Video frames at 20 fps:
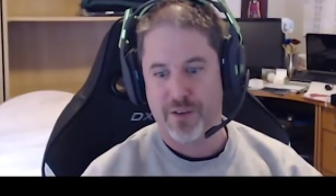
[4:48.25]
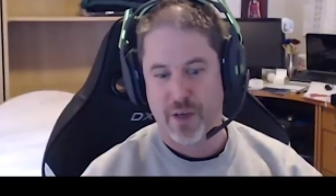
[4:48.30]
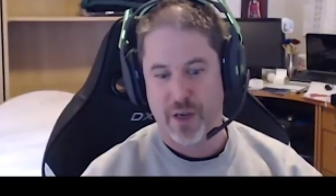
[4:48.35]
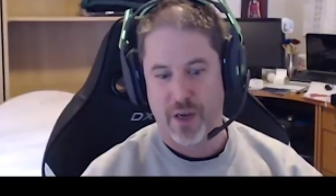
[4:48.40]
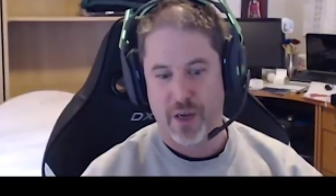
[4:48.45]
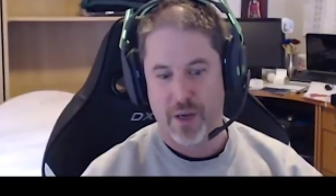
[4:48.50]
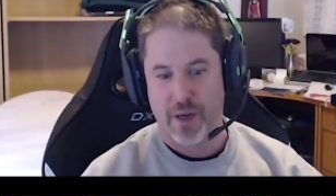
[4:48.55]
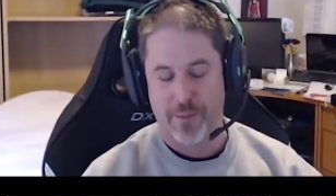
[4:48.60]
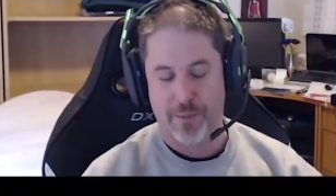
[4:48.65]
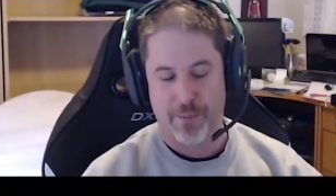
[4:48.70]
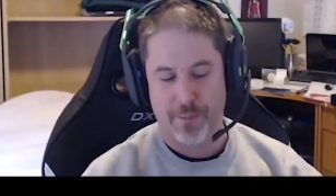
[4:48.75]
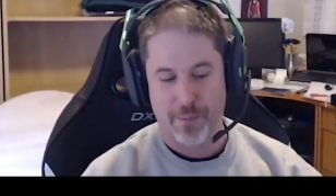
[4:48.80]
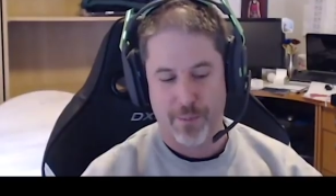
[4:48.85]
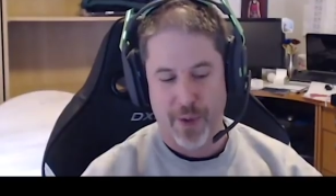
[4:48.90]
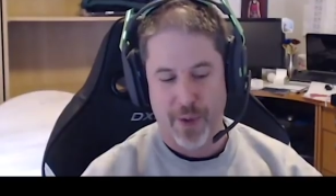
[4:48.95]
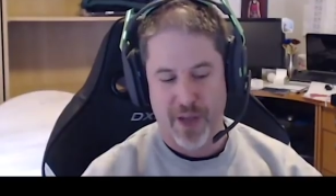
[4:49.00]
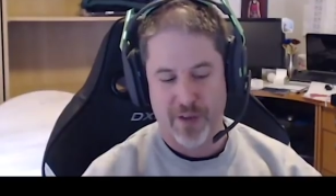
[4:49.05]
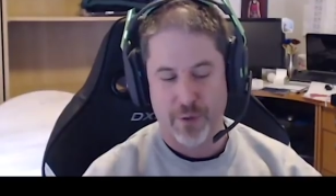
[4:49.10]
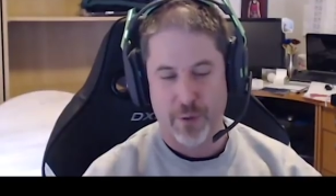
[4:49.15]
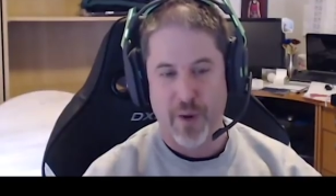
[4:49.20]
uh,
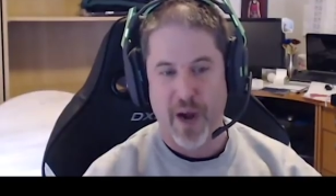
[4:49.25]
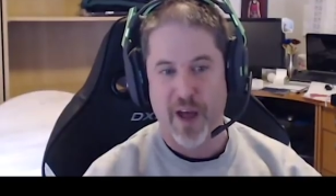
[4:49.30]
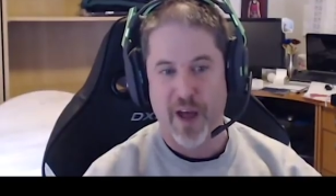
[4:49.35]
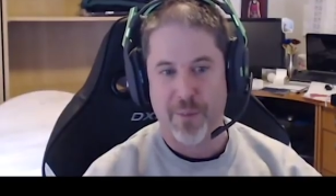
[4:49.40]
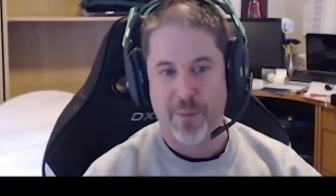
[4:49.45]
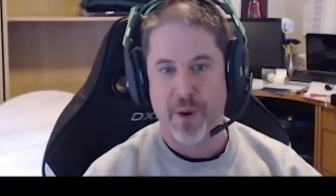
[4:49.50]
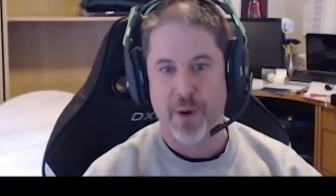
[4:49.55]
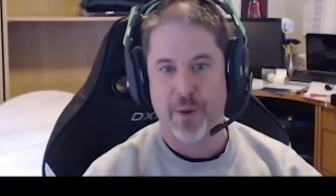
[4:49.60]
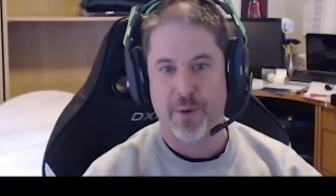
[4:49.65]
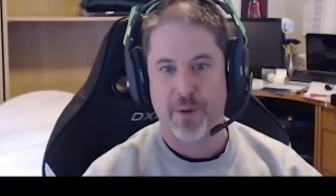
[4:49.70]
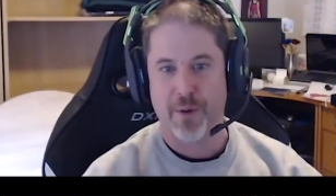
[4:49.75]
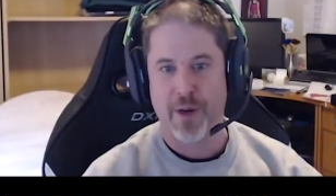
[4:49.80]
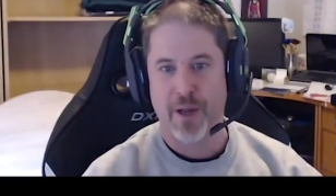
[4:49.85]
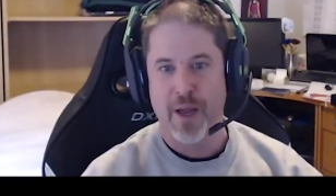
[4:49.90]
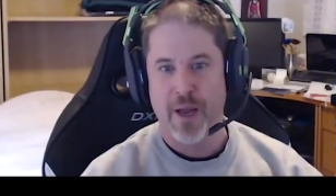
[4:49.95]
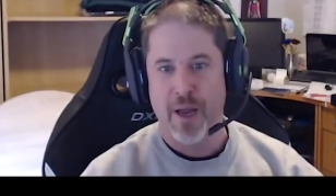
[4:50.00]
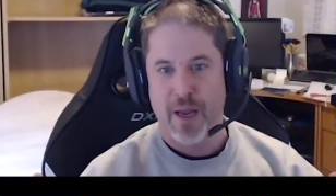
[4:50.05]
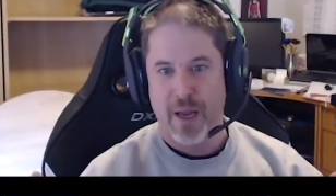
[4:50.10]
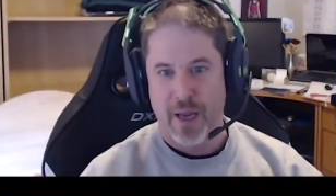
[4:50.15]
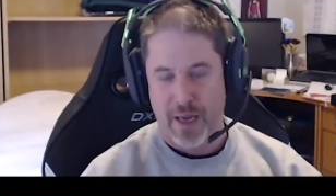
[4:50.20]
Basil Rathbone
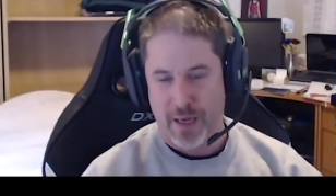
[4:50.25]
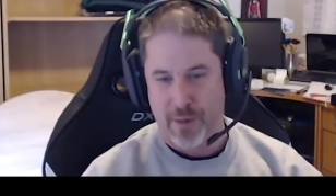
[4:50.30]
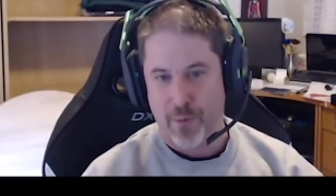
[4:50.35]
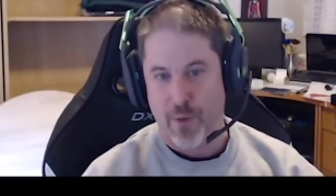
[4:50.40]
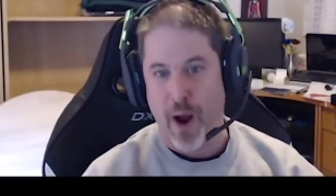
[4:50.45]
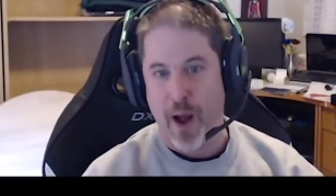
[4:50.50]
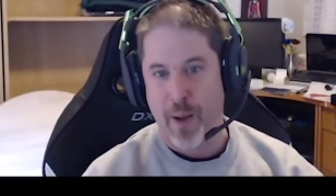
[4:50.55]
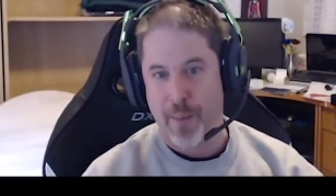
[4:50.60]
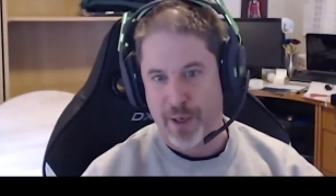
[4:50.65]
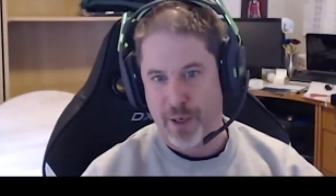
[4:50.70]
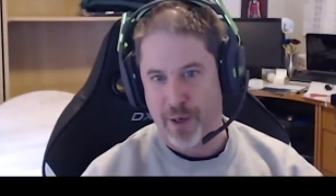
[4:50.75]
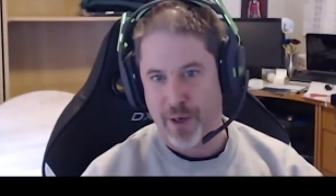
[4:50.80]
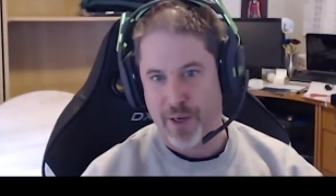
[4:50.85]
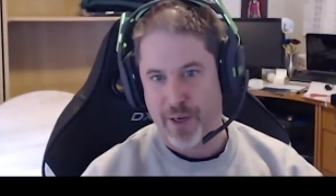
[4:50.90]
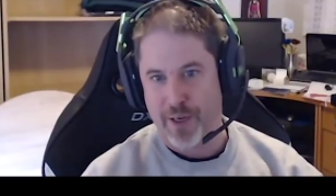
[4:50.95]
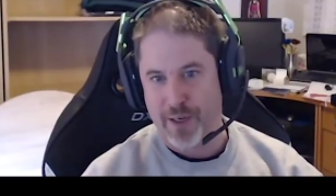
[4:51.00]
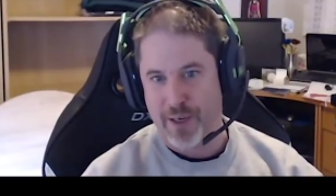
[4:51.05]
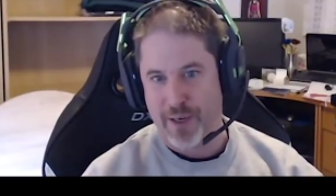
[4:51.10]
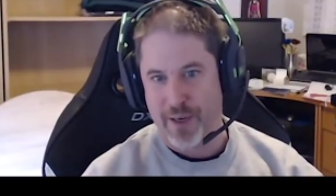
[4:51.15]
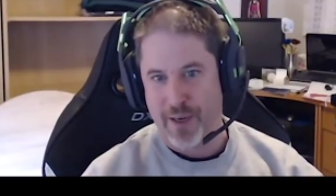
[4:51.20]
in Robin
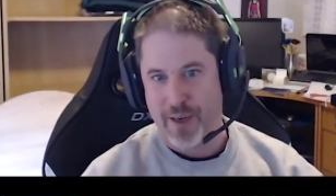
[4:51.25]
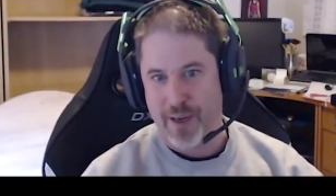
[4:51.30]
Hood.